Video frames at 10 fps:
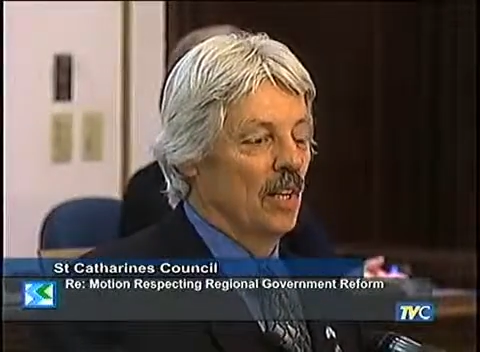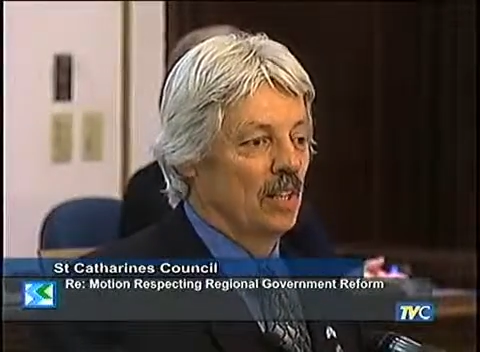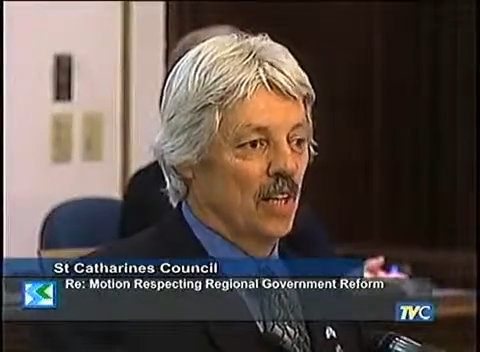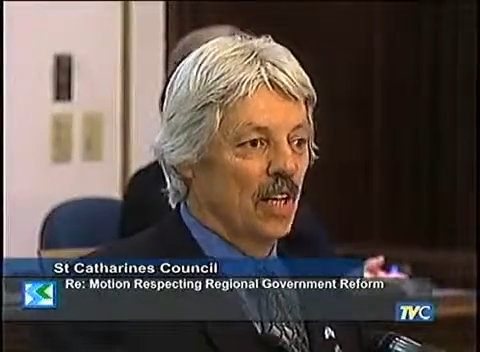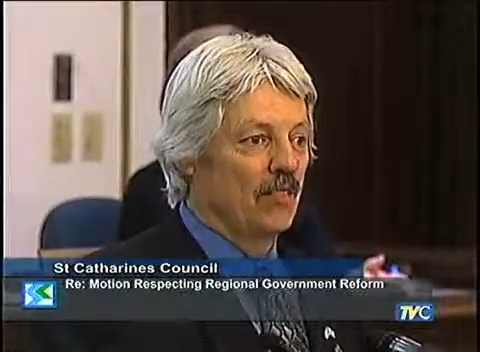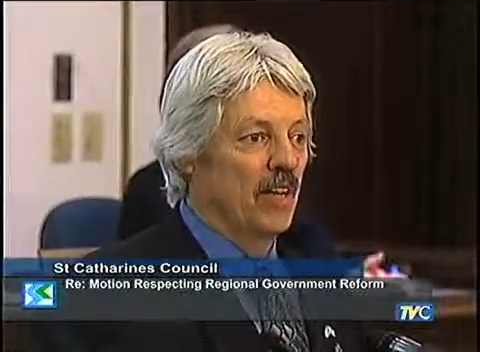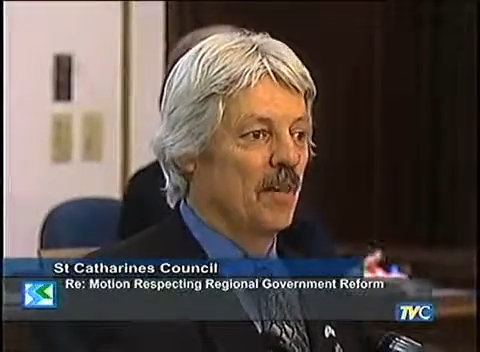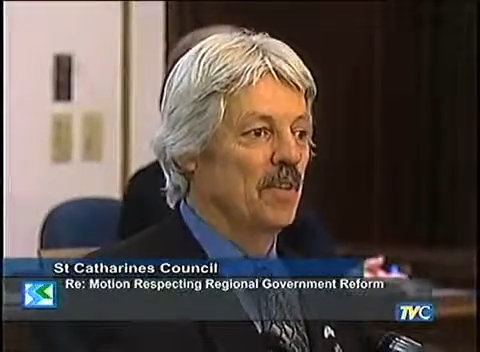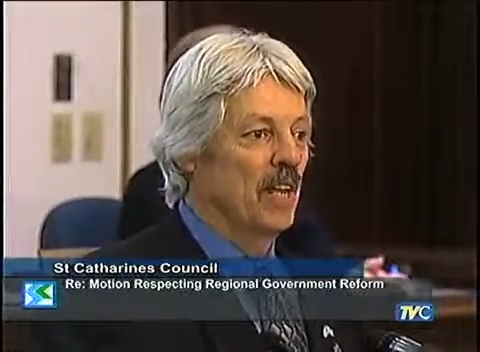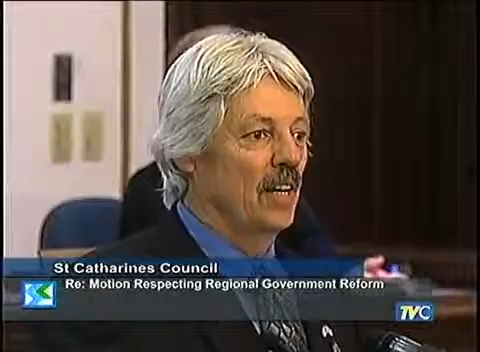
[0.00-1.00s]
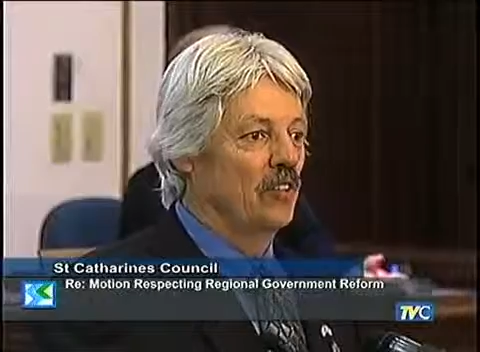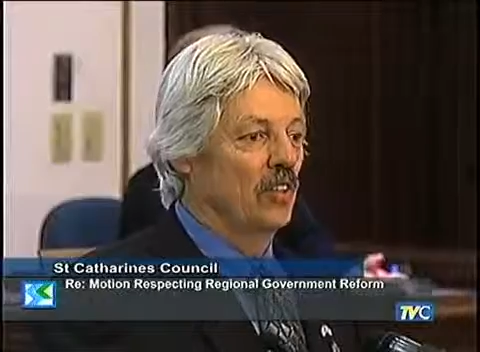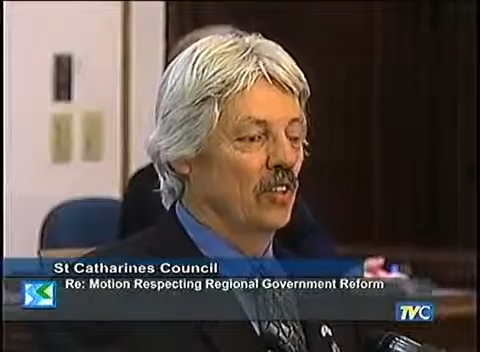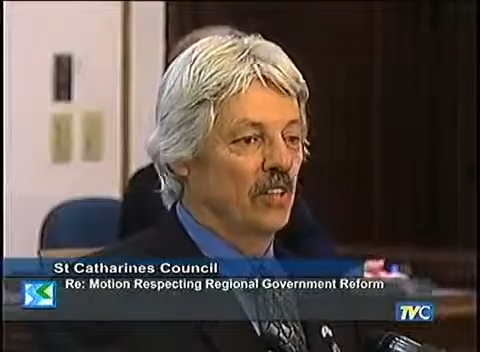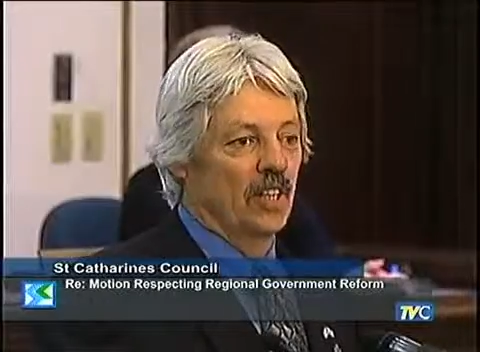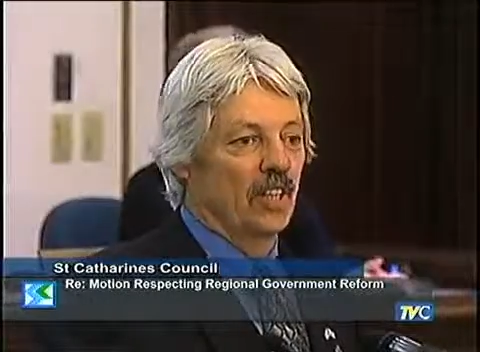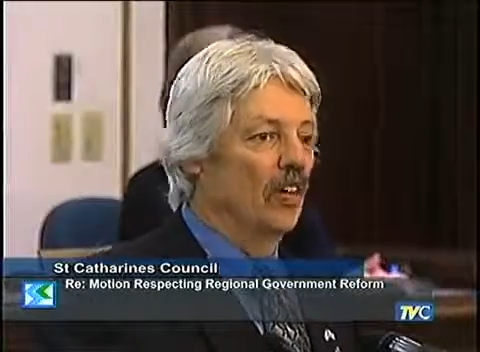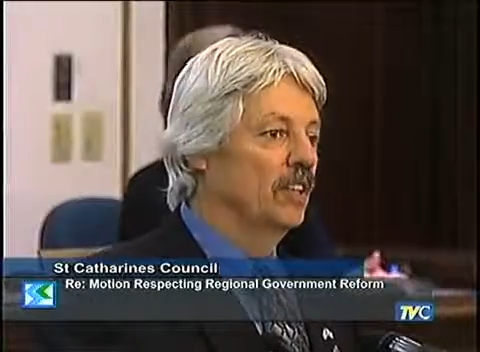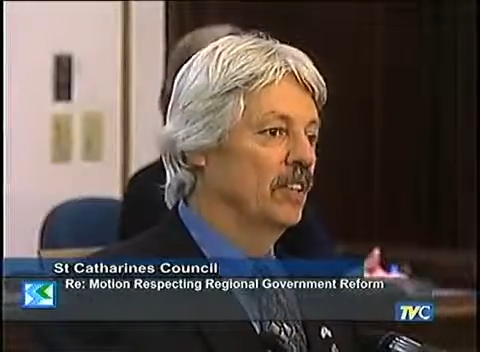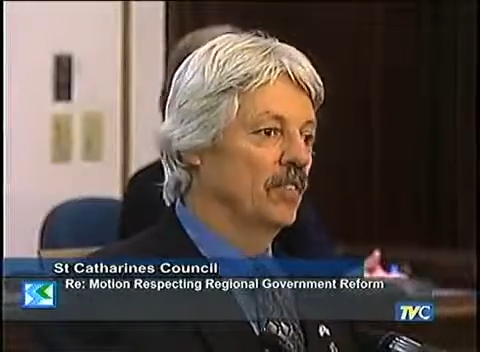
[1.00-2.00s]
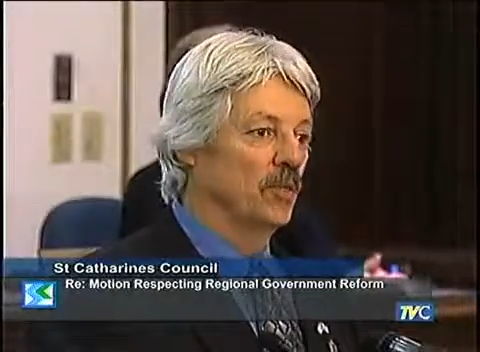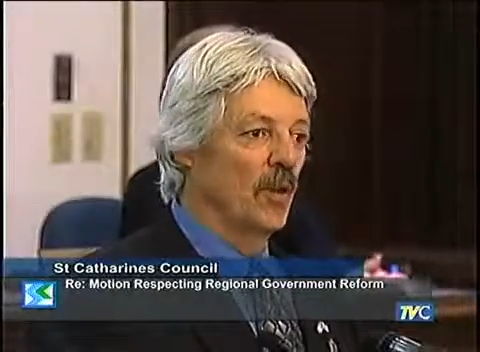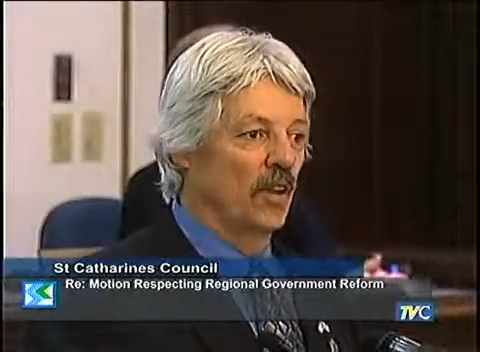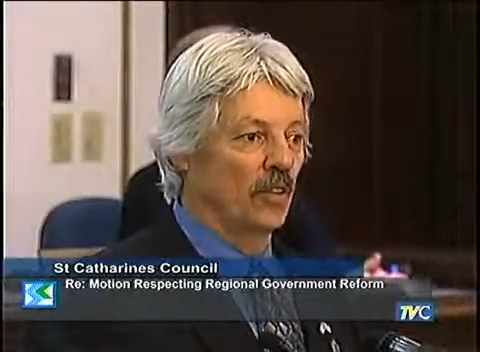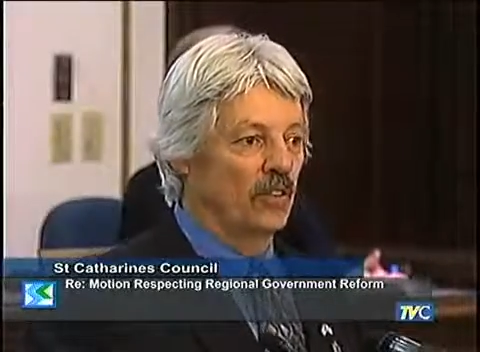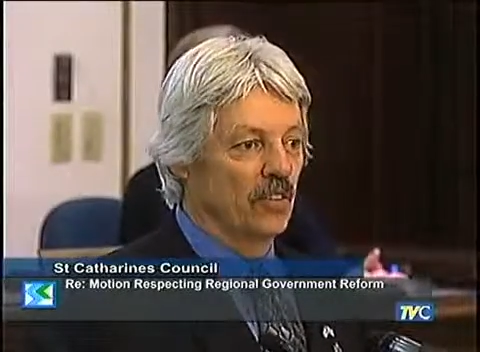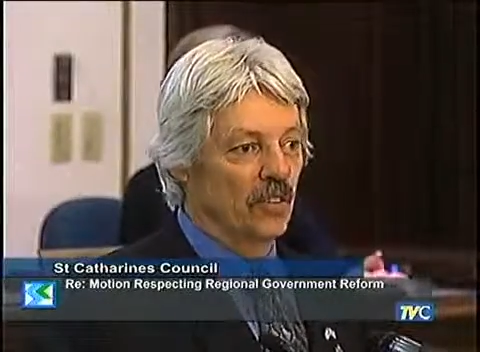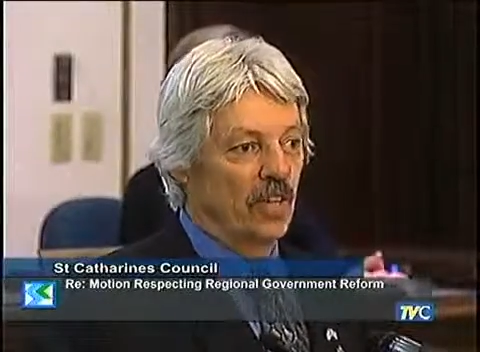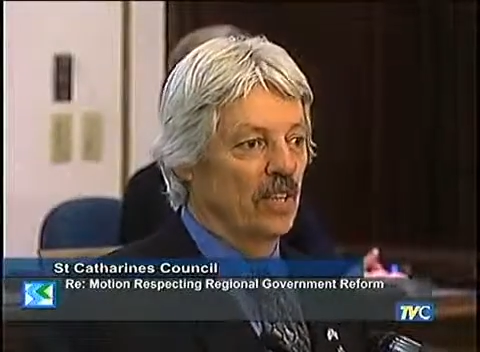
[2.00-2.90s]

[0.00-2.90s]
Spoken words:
A lot of time and energy looking at all the different models and trying